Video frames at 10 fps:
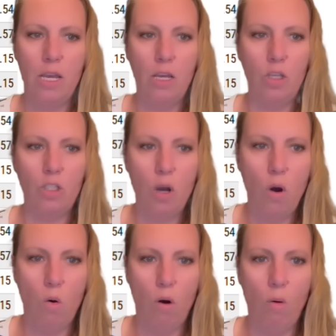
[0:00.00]

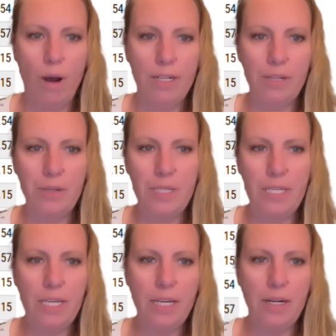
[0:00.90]
So what you
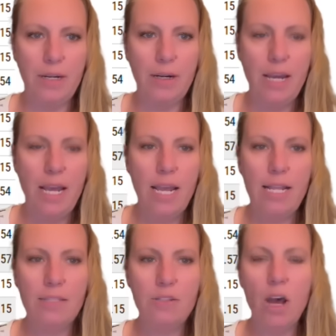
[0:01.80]
see here,
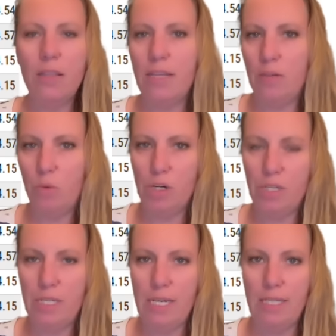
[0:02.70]
it's not that we're
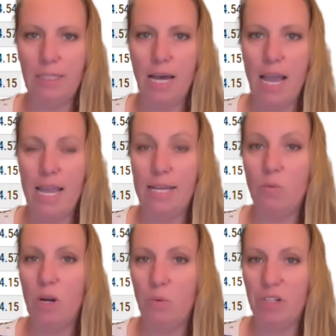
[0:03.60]
seeing like
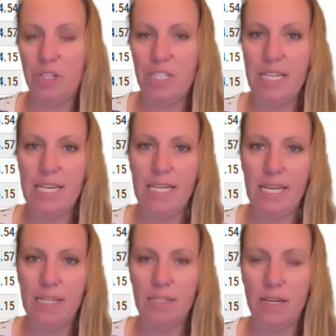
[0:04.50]
what we're seeing
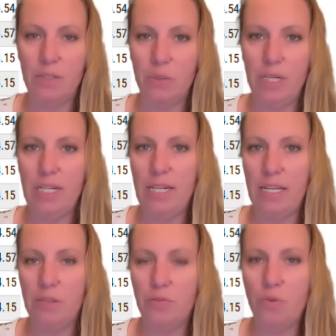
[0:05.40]
in Santorini
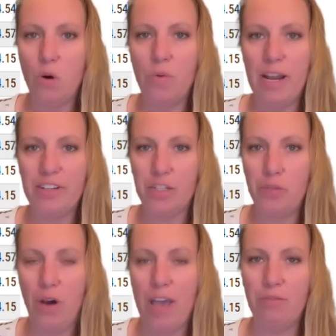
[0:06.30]
in the four ranges,
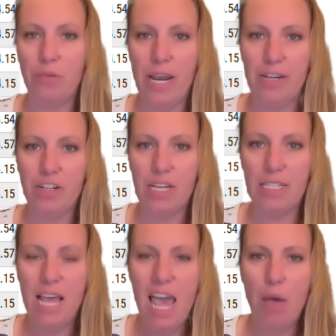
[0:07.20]
five ranges,
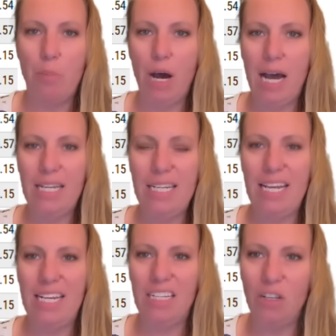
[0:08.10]
but
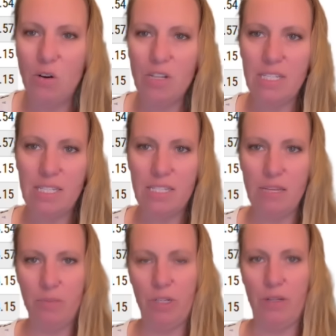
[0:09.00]
it looks
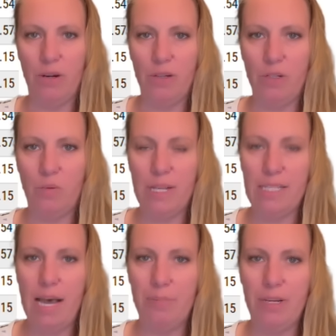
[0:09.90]
similar to what's
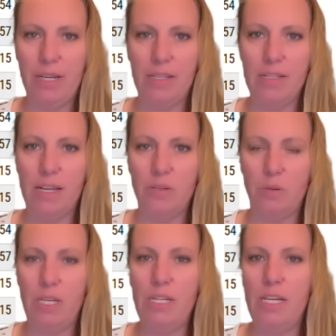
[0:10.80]
happening in
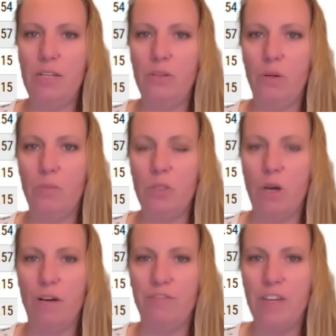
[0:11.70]
Santorini in terms
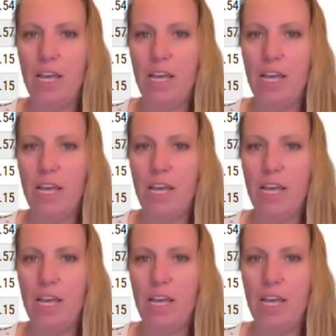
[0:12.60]
of